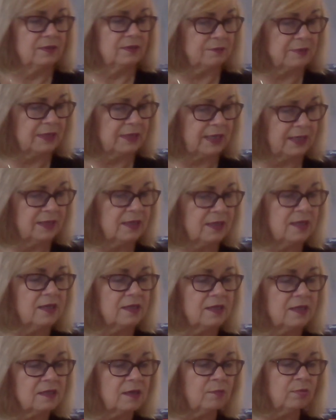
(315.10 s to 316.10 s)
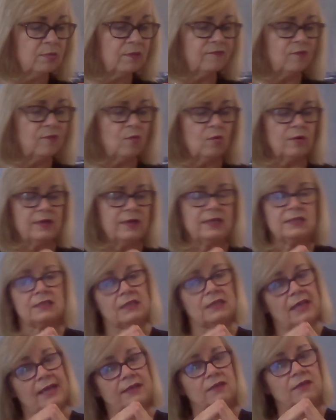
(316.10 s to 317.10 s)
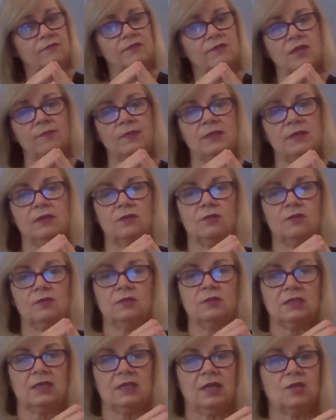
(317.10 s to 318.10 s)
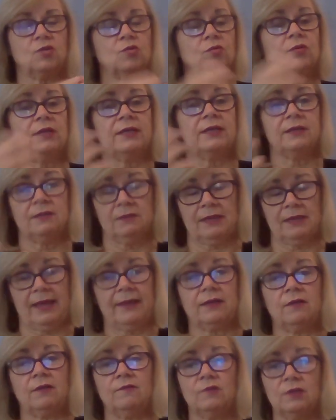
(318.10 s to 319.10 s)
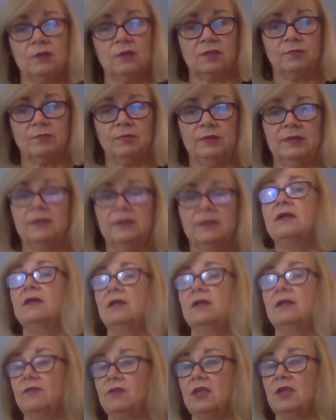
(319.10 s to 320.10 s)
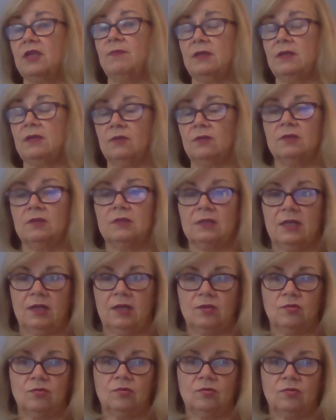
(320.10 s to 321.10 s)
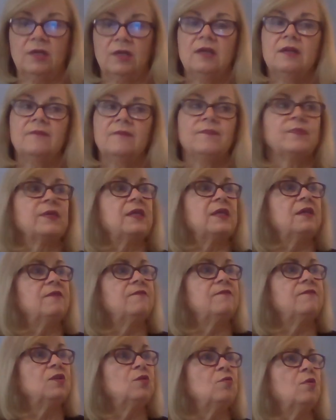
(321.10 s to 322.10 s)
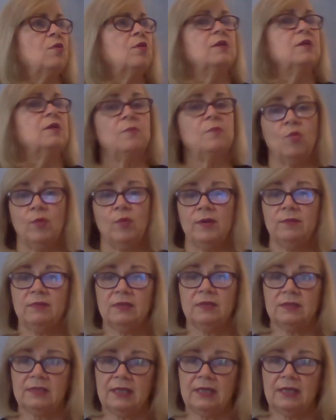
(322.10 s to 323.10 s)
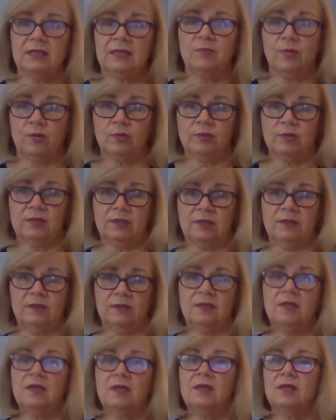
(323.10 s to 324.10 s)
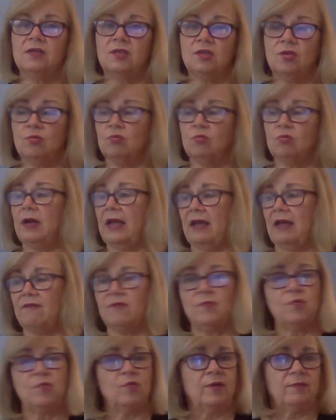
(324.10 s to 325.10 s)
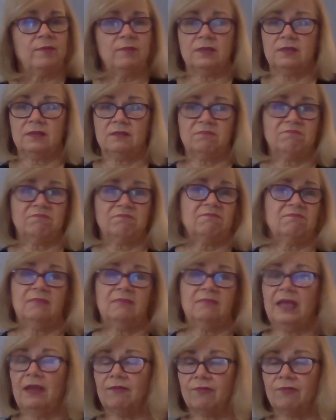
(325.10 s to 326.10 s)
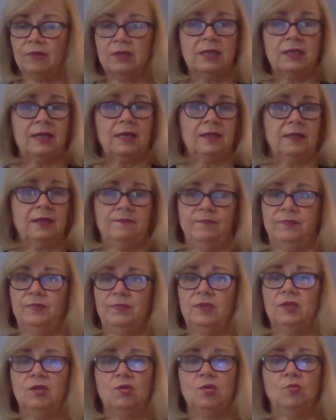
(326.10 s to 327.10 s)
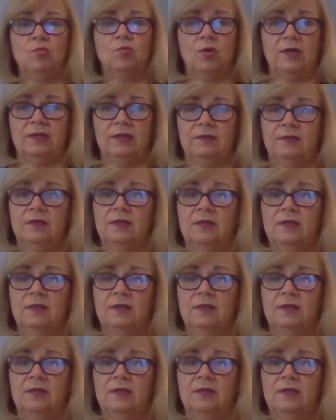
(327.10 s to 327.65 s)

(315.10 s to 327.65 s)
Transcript: Okay. Number 4 is lack of keeping a good schedule and lack of discipline of keeping a good schedule. If you are an appointment setting person, you will have appointments every day that you want.